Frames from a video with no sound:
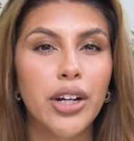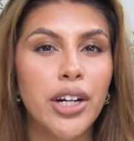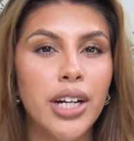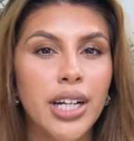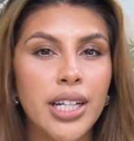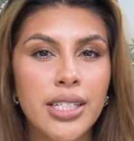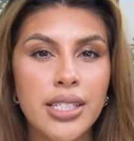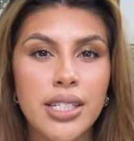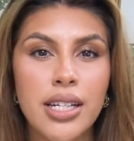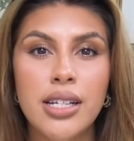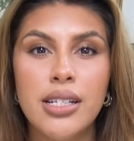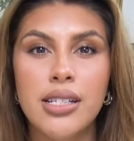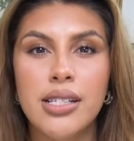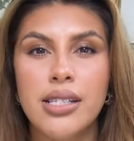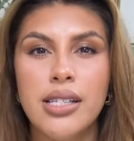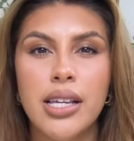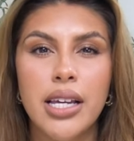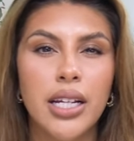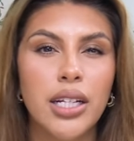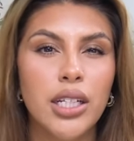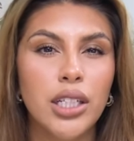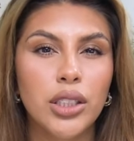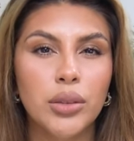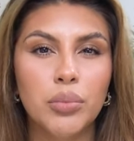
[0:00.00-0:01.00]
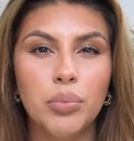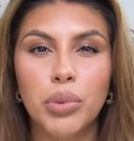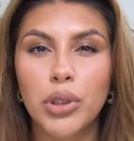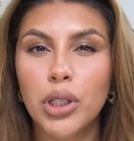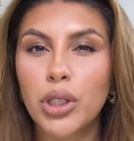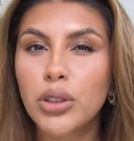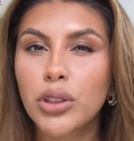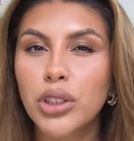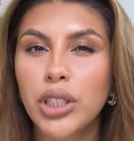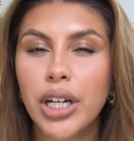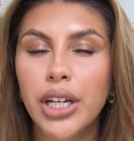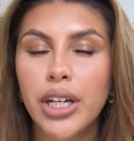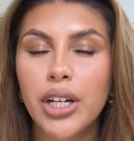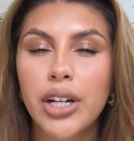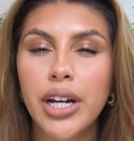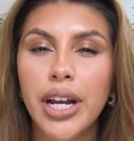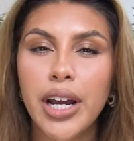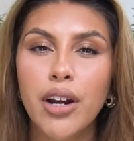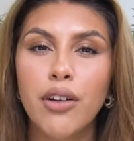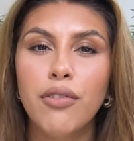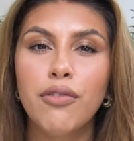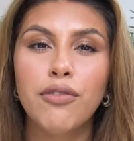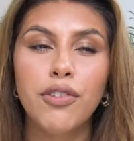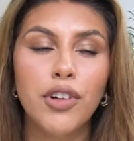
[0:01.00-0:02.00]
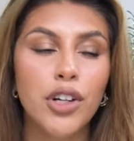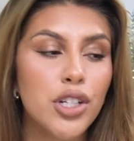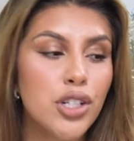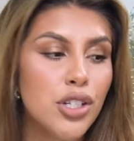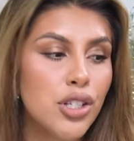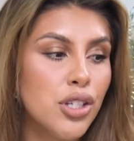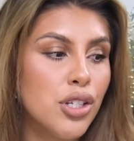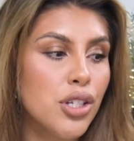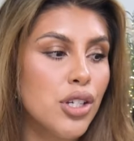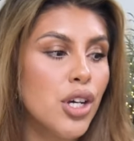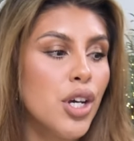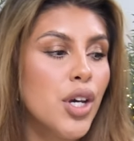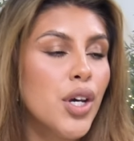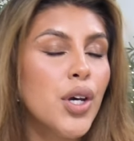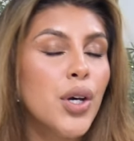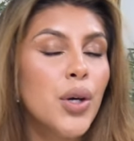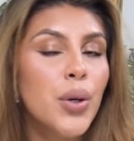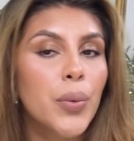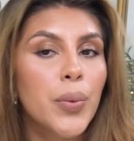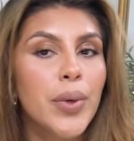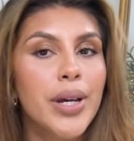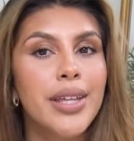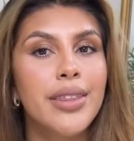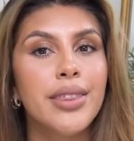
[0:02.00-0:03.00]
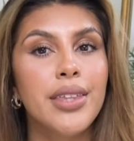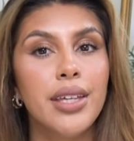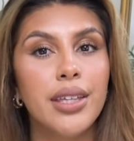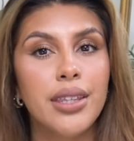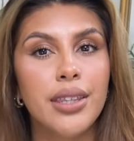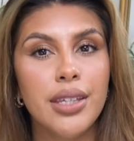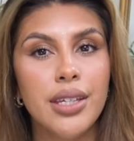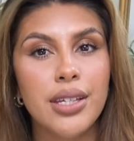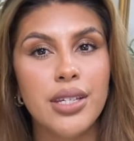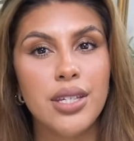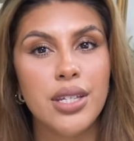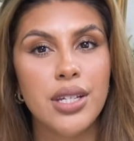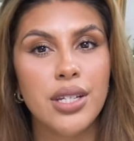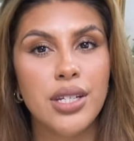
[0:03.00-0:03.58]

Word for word: and it does say to blow dry your hair first with this